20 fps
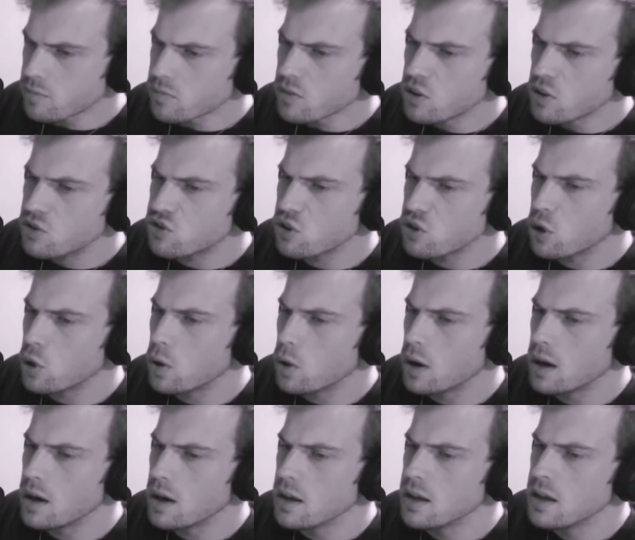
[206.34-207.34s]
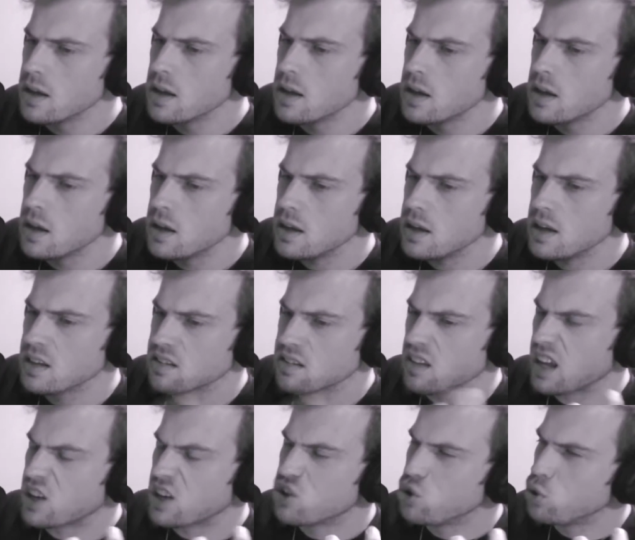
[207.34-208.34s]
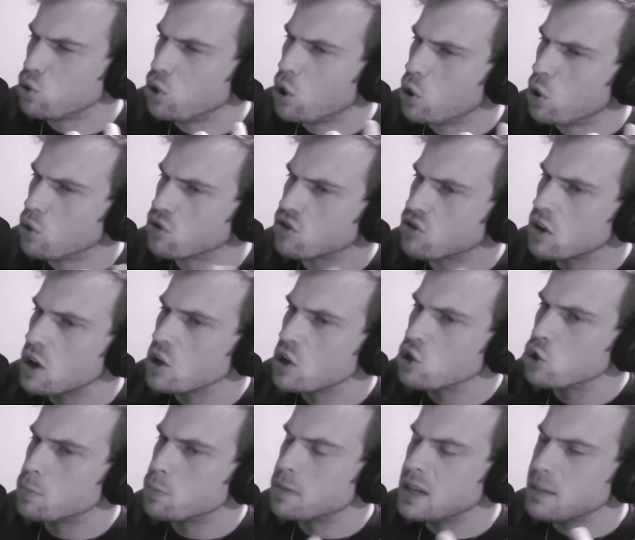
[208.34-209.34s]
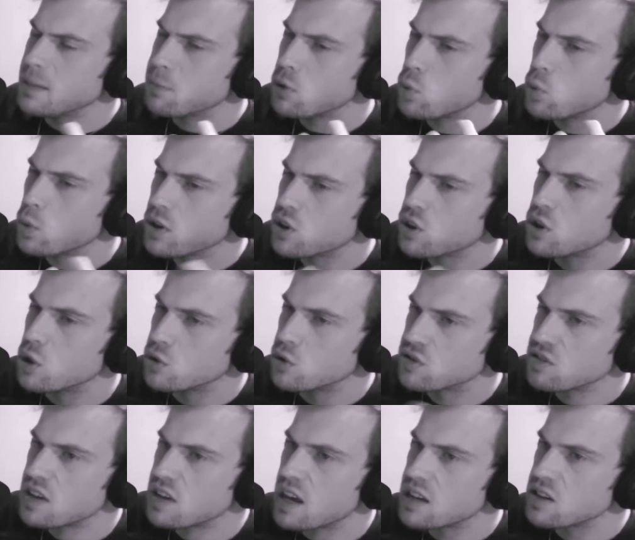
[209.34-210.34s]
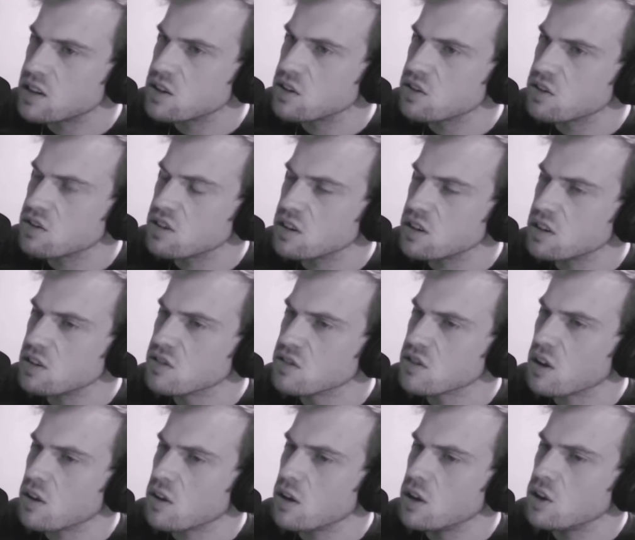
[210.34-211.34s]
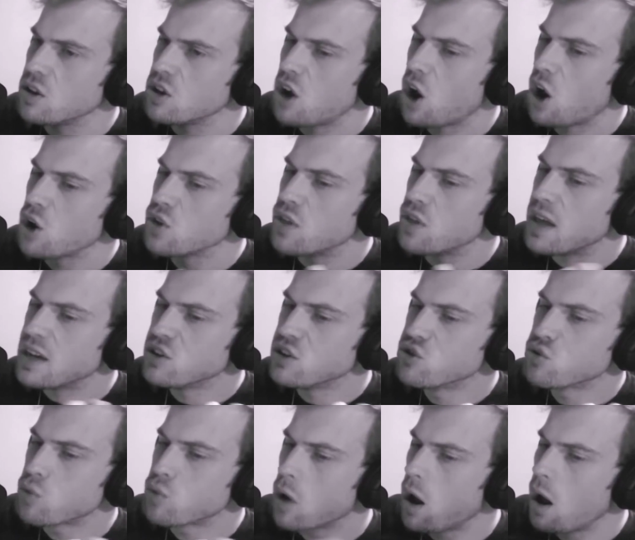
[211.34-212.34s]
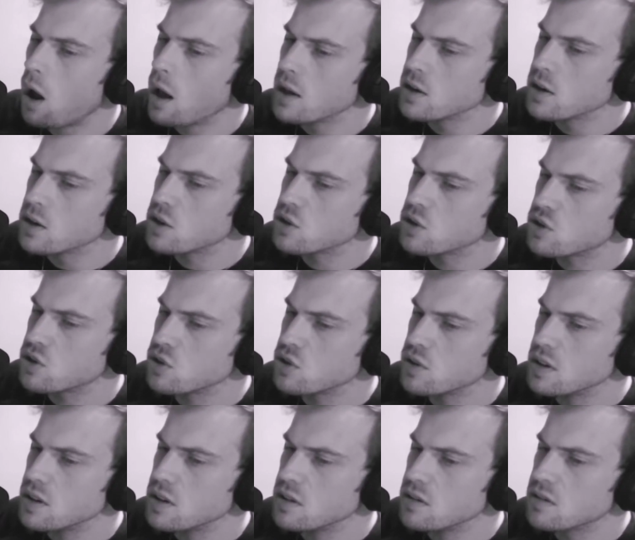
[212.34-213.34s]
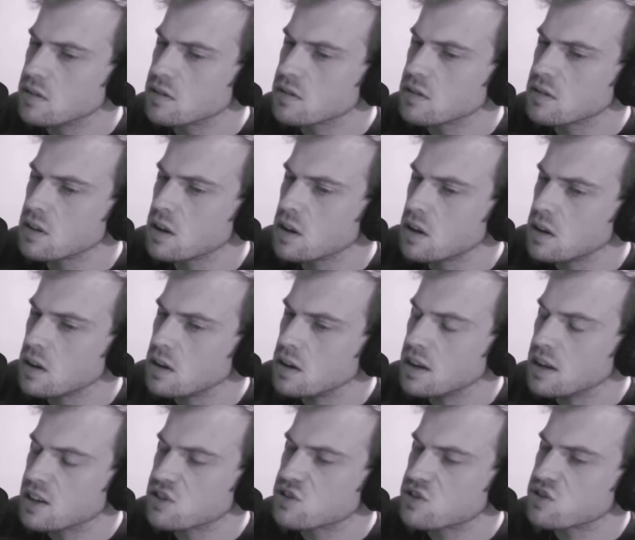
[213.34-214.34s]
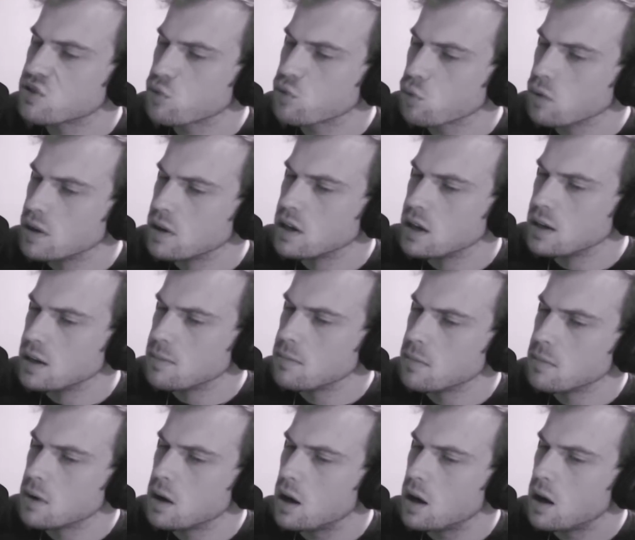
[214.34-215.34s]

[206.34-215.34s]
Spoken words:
so it's like, do people with those tendencies, are they drawn to these extreme